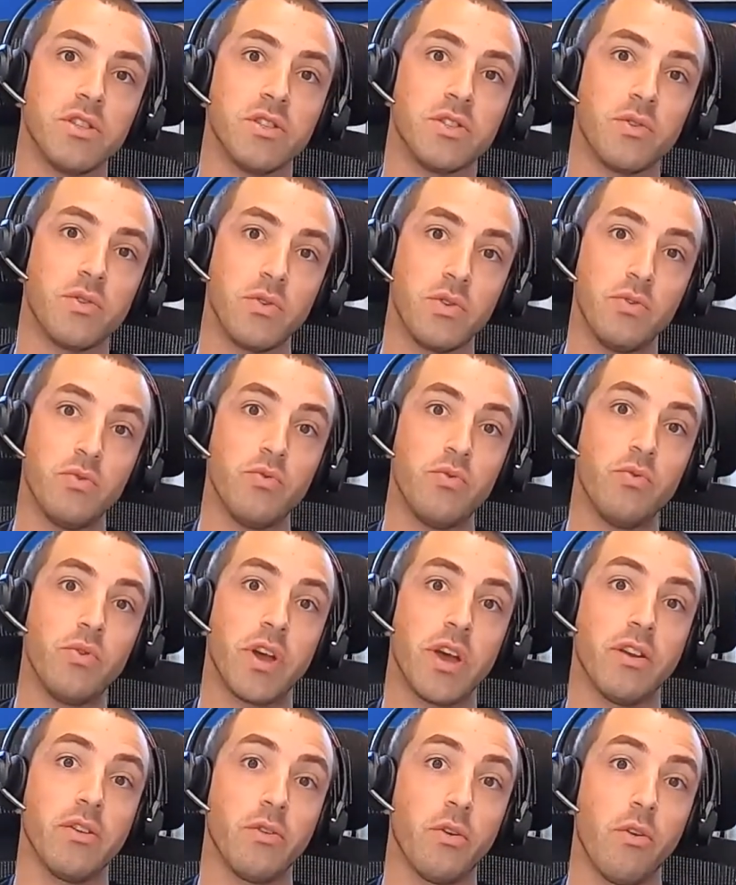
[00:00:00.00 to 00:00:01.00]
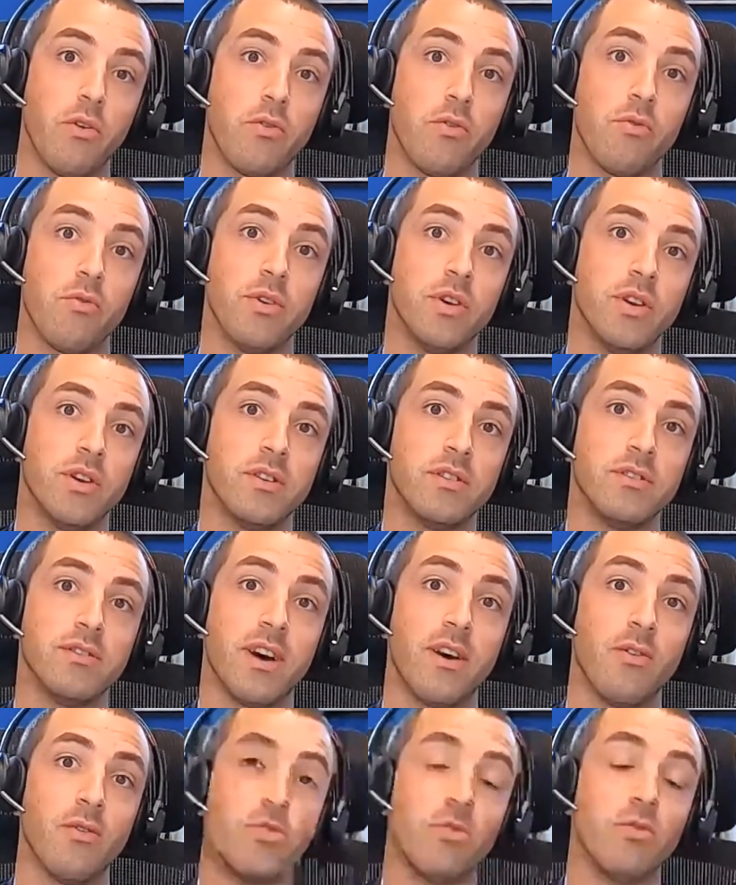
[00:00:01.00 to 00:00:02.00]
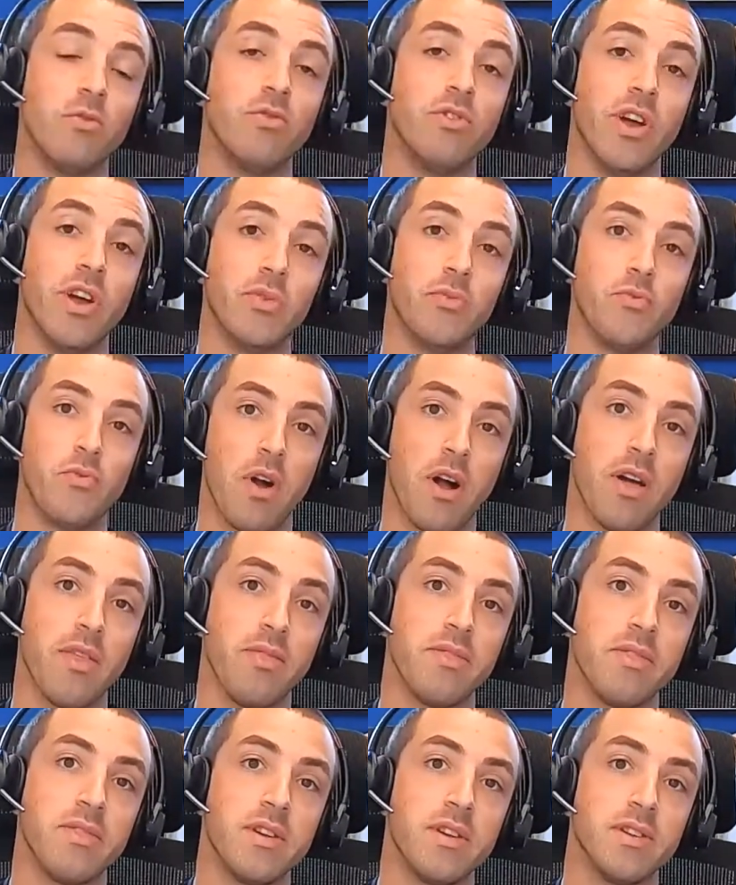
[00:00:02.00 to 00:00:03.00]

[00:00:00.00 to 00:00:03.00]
So you can go download and run